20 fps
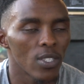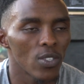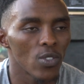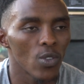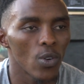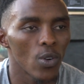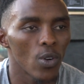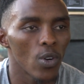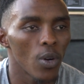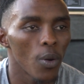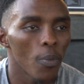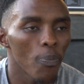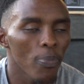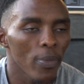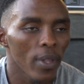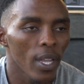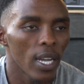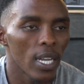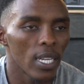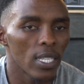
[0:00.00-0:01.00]
So
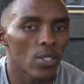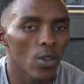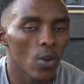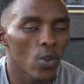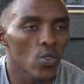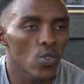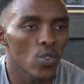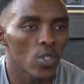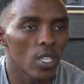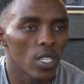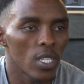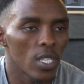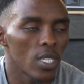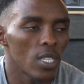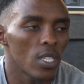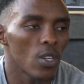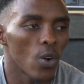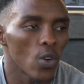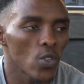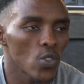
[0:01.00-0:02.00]
it
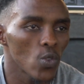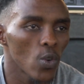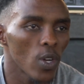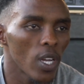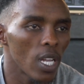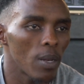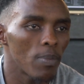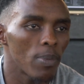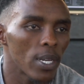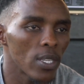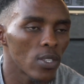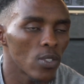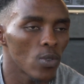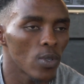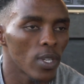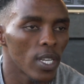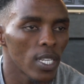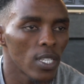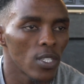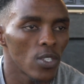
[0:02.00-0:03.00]
also helps us to
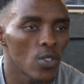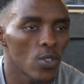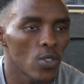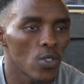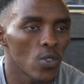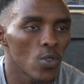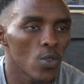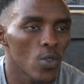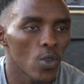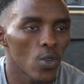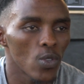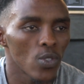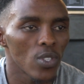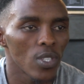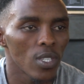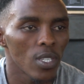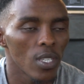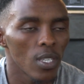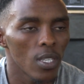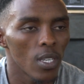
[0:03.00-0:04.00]
get used to
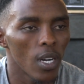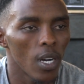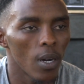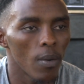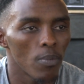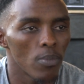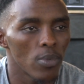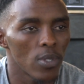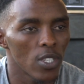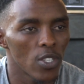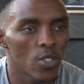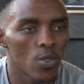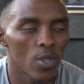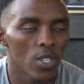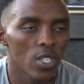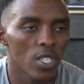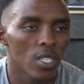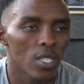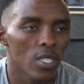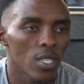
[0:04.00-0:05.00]
those
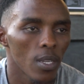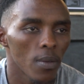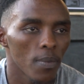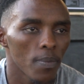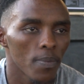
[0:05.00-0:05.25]
situations.